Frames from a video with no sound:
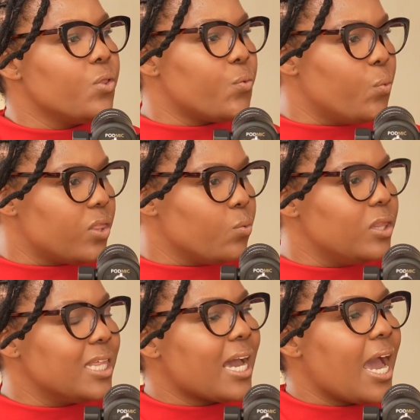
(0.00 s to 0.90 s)

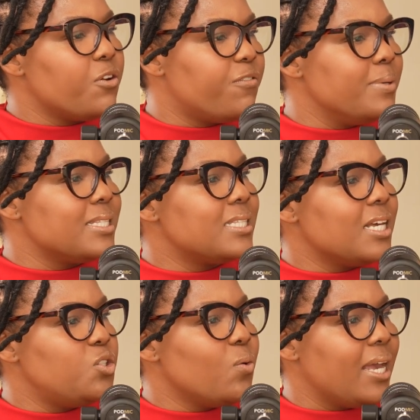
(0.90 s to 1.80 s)
with the kind of business
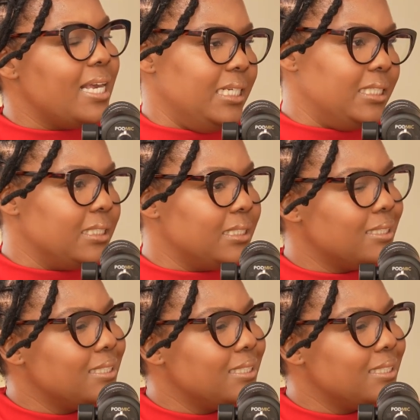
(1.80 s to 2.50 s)
that you are in.